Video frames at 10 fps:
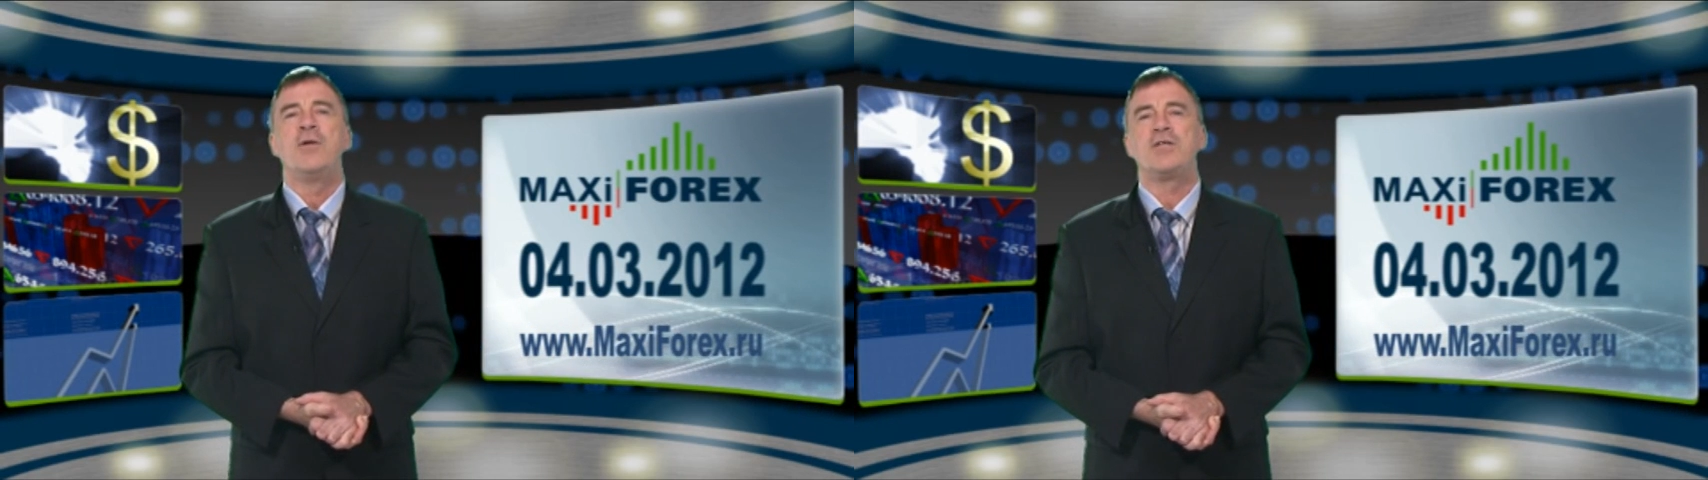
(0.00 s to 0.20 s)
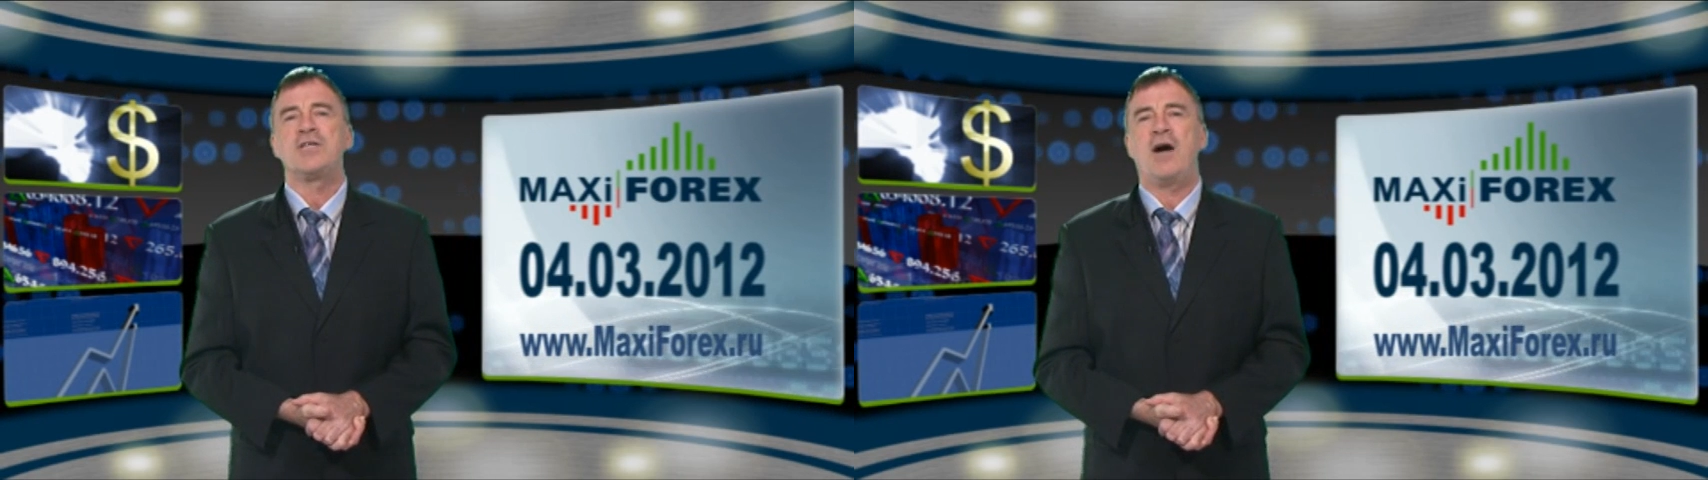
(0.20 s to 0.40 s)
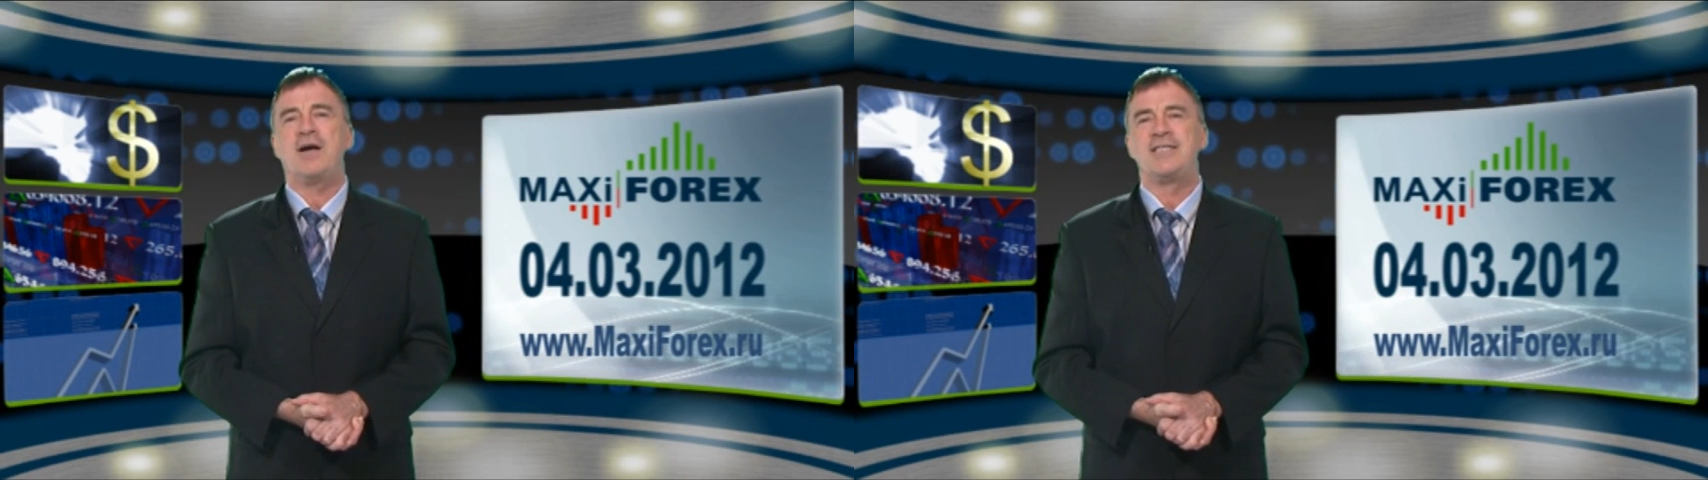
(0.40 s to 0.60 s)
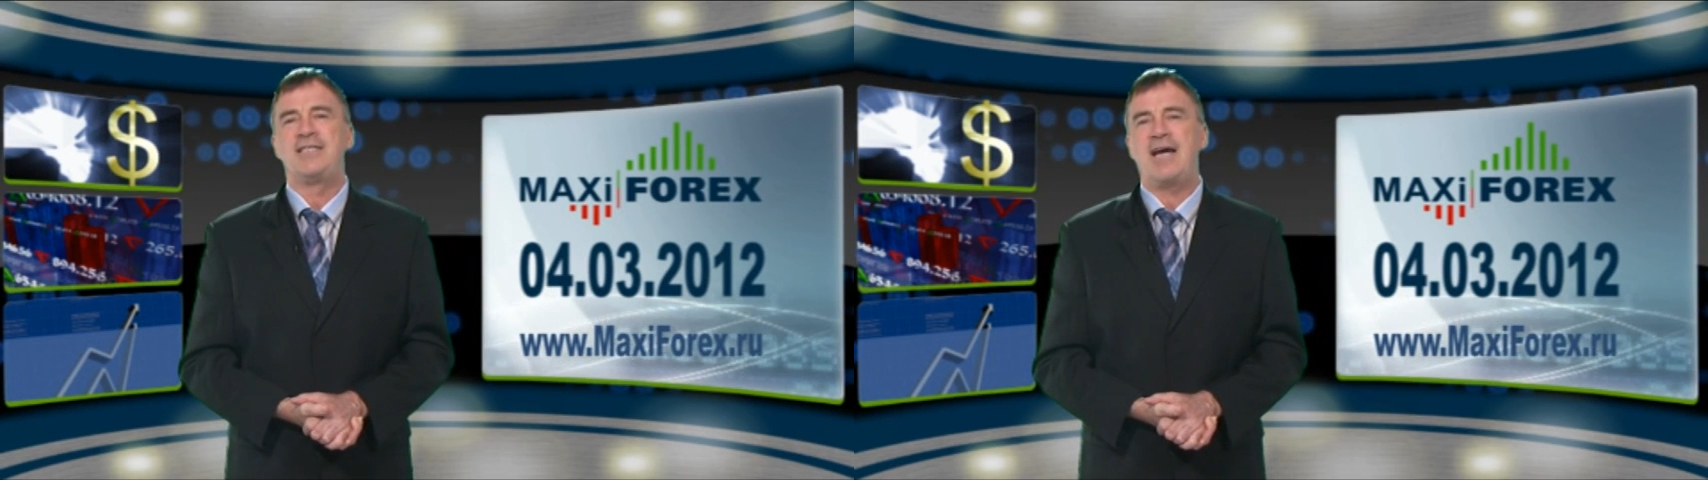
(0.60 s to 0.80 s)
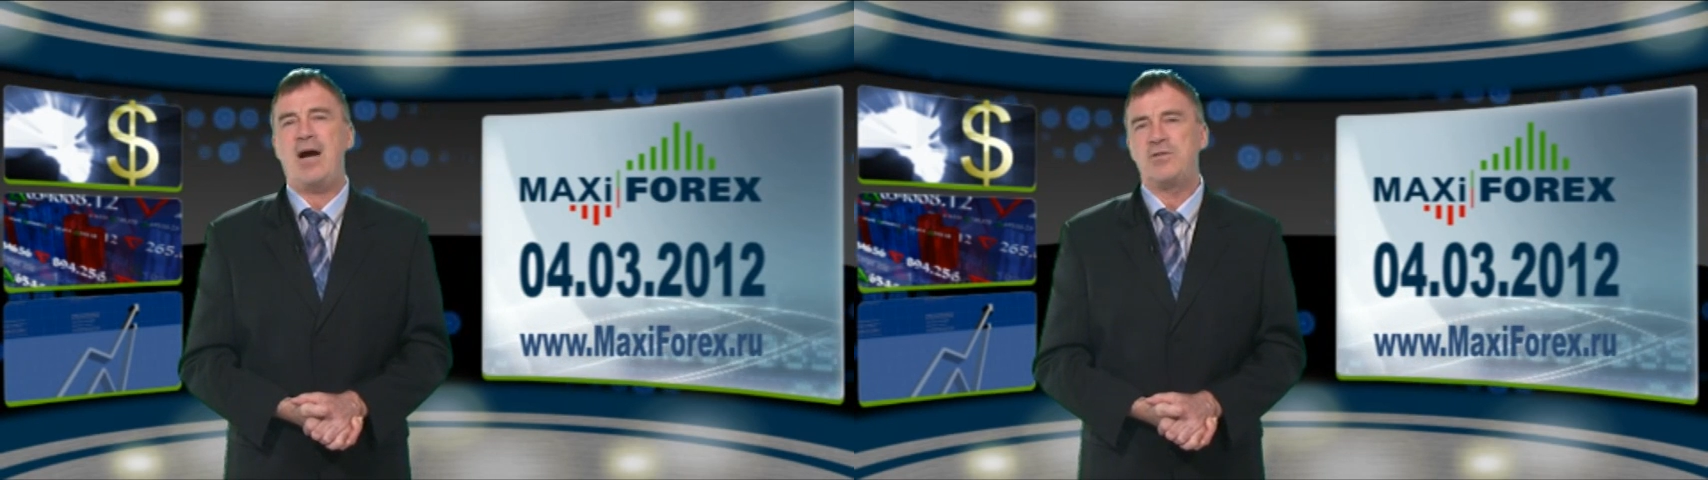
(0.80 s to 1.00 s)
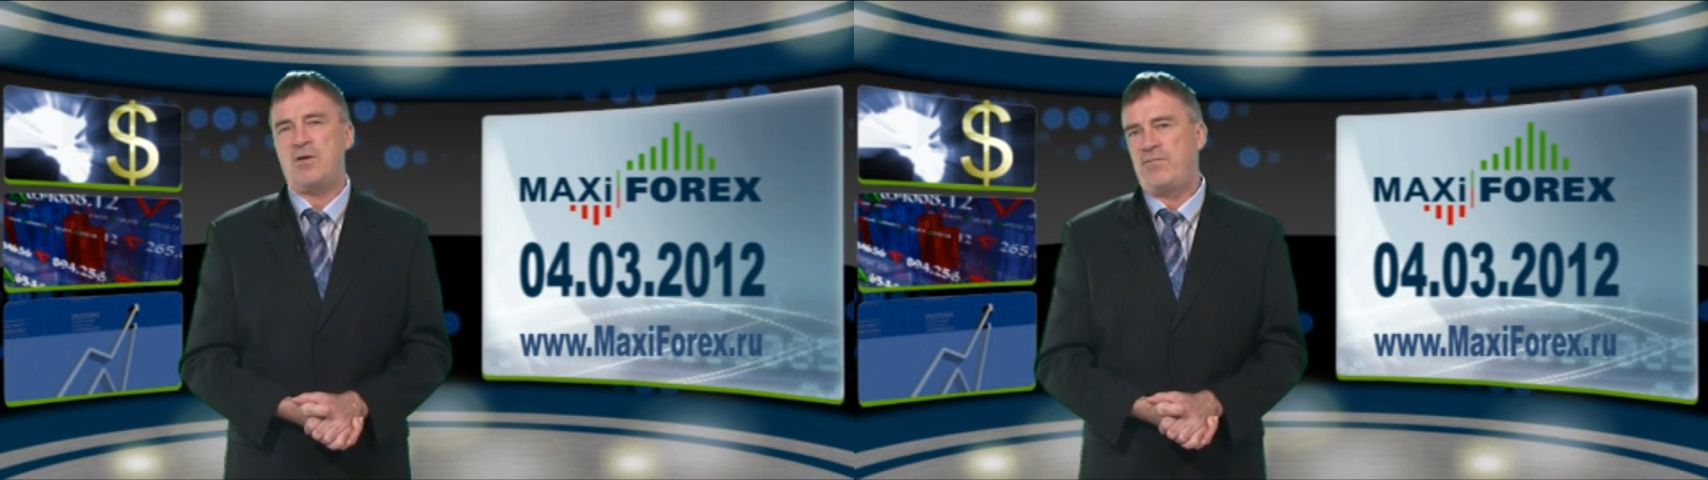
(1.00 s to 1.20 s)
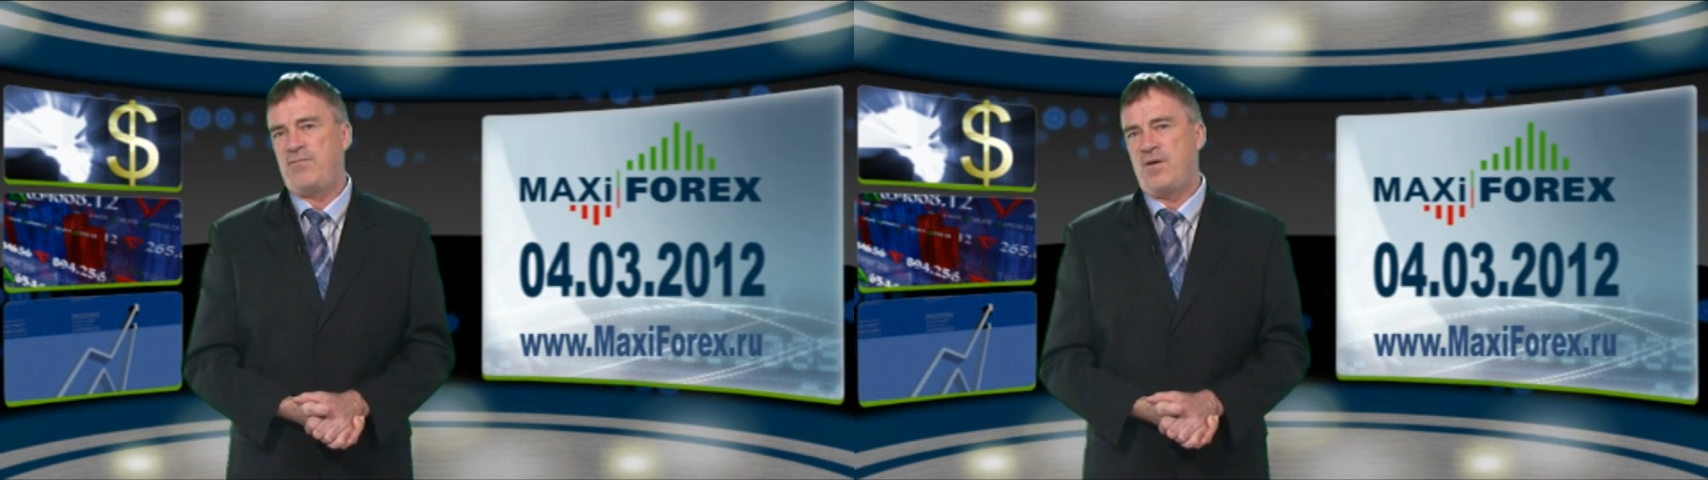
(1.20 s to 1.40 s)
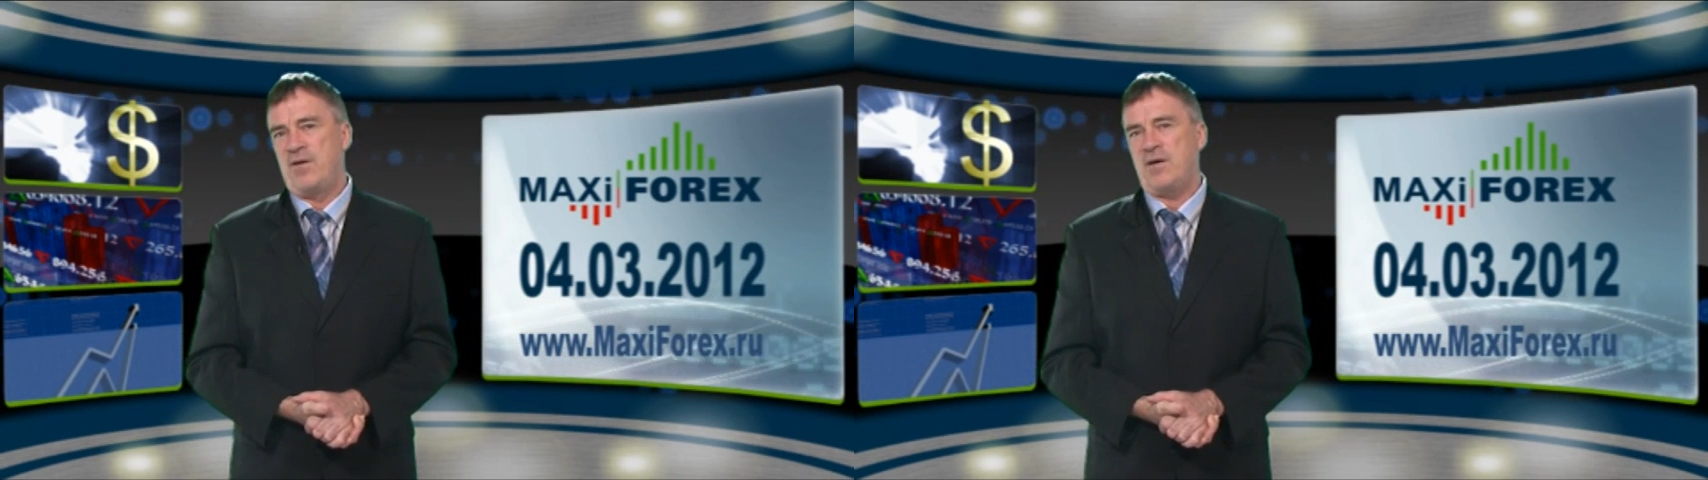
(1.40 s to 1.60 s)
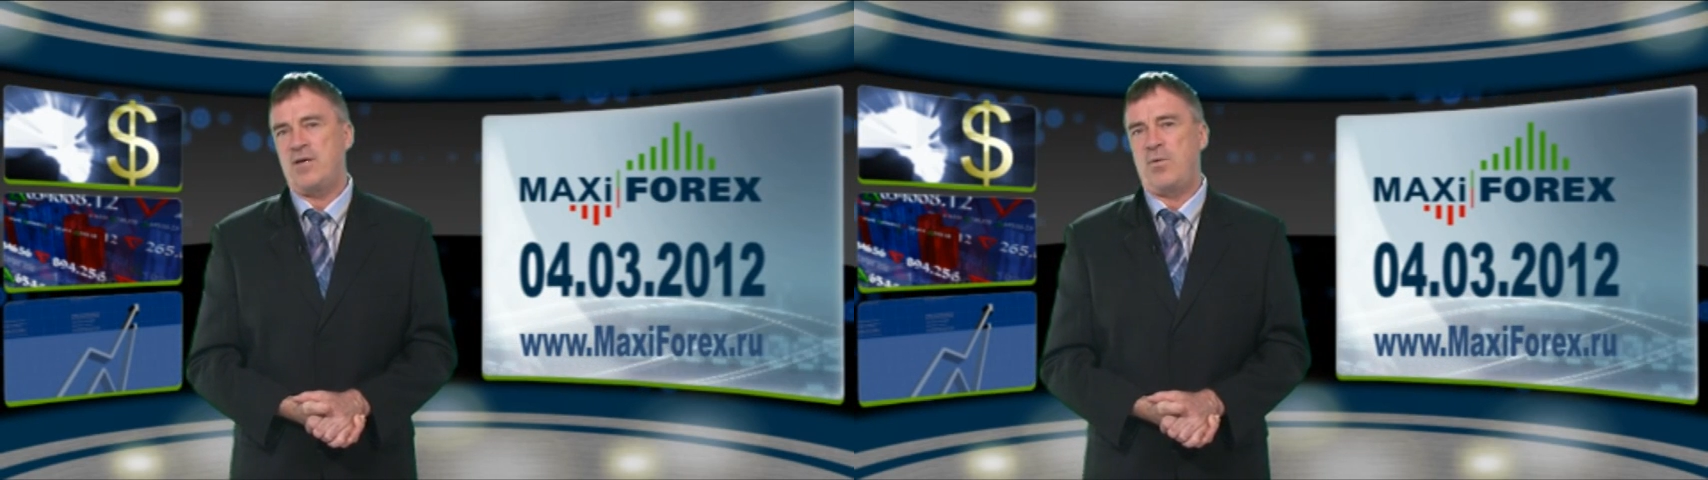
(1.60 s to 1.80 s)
which cast doubt on further